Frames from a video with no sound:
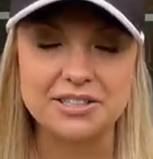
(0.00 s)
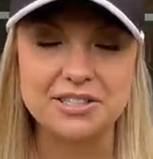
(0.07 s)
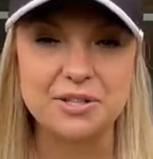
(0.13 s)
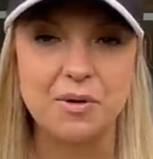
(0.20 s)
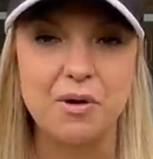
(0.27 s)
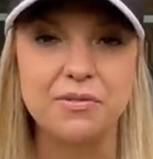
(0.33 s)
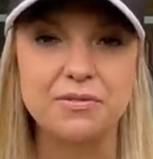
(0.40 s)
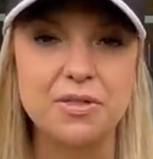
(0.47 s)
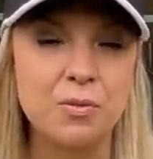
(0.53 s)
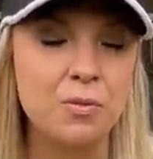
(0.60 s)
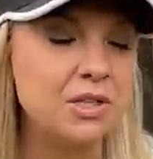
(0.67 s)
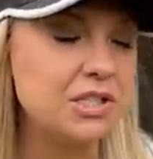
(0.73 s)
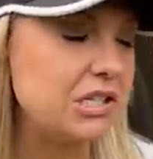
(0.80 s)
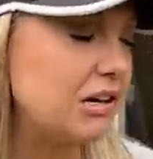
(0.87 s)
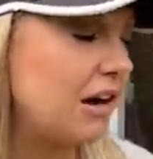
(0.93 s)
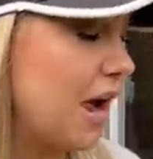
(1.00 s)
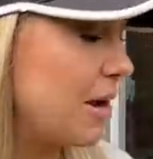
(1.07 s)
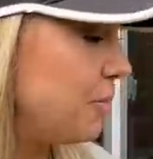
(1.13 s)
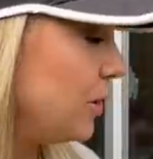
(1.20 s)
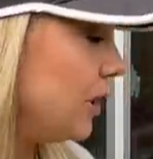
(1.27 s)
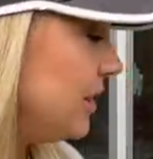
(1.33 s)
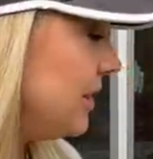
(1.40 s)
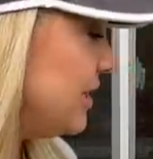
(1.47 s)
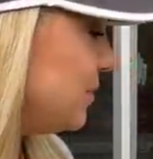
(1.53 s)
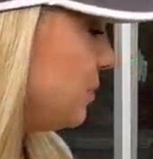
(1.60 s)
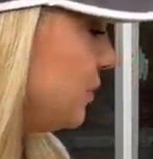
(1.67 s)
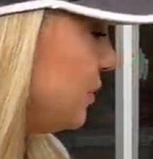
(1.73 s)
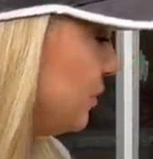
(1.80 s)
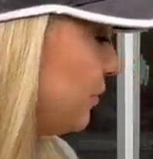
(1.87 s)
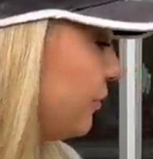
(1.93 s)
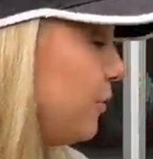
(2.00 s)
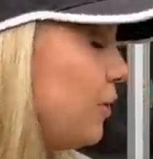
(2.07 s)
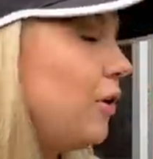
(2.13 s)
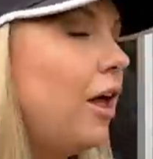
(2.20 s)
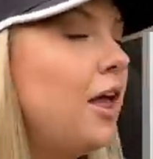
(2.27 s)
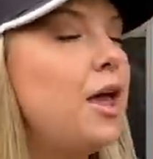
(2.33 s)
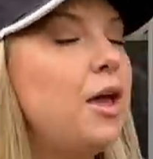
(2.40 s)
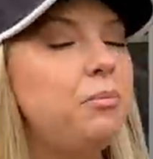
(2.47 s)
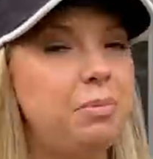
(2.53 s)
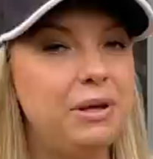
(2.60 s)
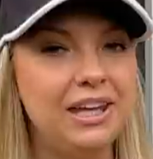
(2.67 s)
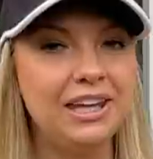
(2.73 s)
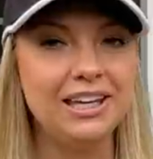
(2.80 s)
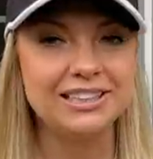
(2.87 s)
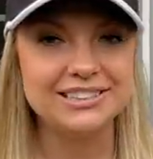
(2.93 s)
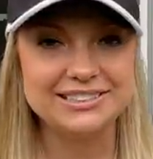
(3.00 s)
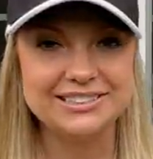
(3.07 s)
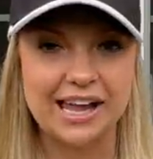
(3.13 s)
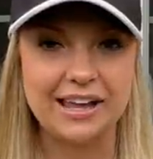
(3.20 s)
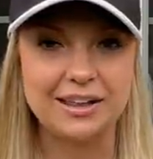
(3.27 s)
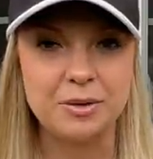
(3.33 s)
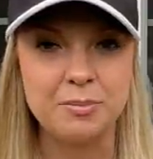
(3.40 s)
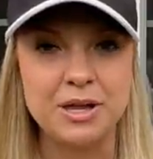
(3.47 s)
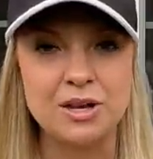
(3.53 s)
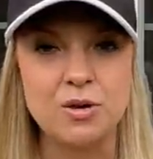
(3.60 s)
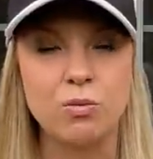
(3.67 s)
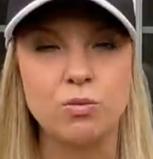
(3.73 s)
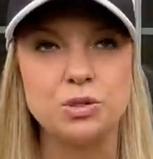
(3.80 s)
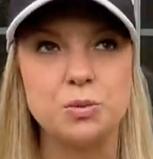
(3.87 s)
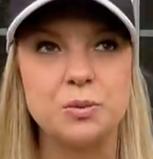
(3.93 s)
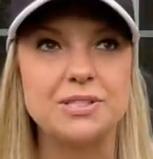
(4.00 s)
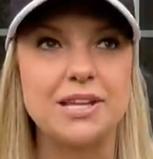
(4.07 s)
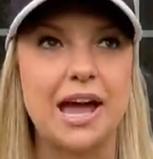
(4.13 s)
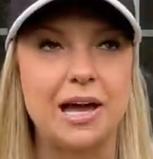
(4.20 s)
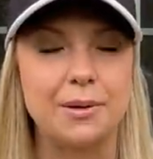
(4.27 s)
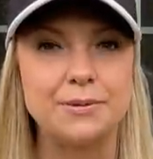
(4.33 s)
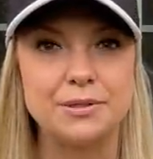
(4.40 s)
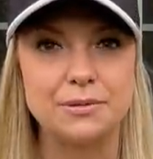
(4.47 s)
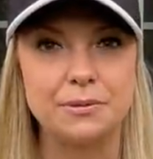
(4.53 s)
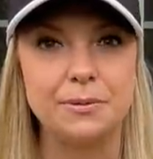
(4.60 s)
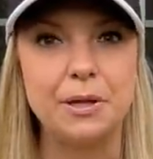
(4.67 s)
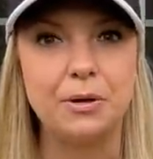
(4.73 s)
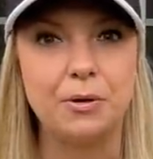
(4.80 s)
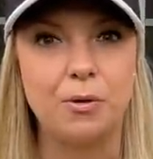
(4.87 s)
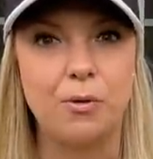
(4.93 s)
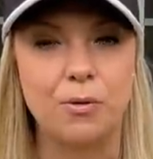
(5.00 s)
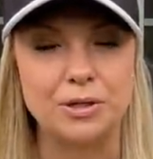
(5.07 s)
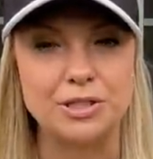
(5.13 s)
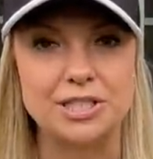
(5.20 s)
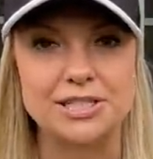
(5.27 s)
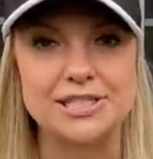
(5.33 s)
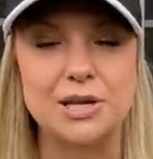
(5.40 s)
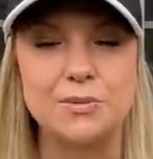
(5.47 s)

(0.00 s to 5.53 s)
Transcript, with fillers: So over the winter, I put in these beautiful pink cyclamen, which was absolutely gorgeous.